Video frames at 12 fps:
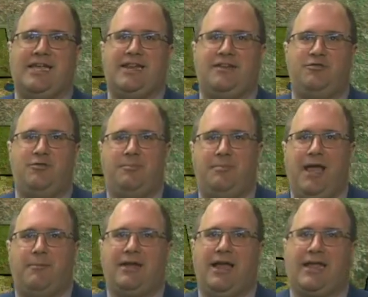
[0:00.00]
82 in
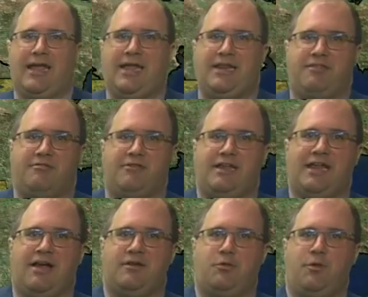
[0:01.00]
Babcock, 83
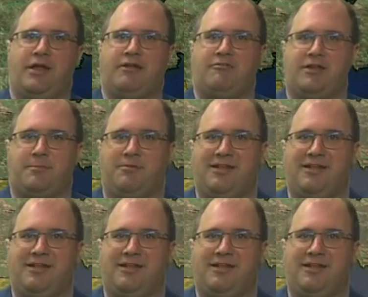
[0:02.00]
down in White Creek.